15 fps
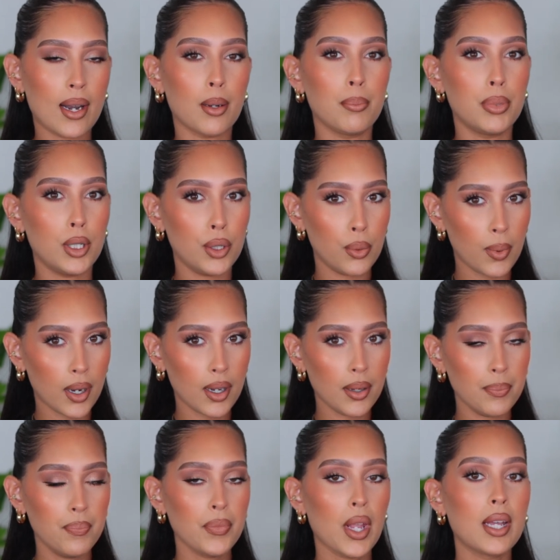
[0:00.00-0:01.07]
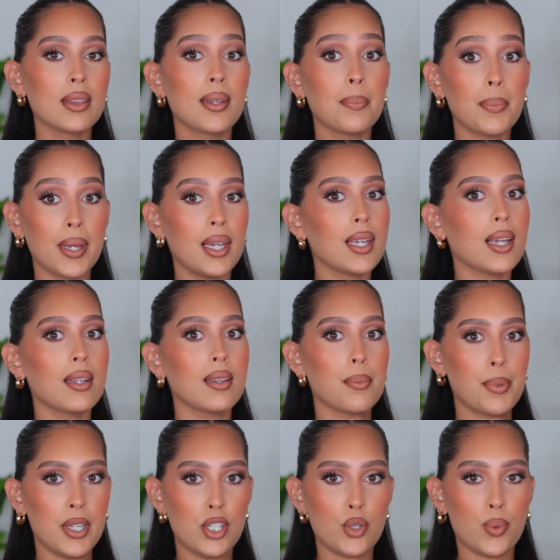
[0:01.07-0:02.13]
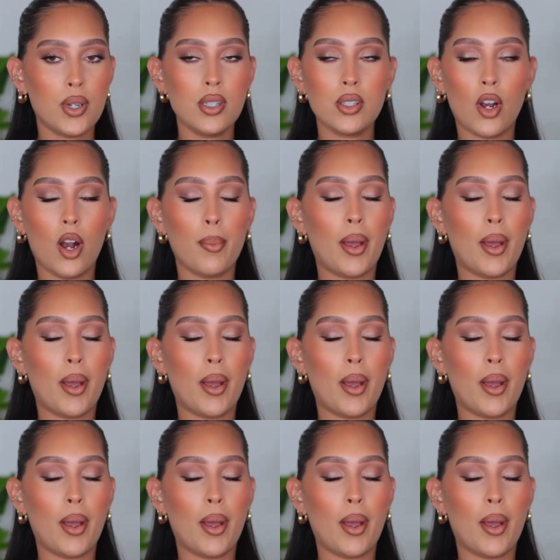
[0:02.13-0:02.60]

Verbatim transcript: and a blue one. The pink and the peach ones are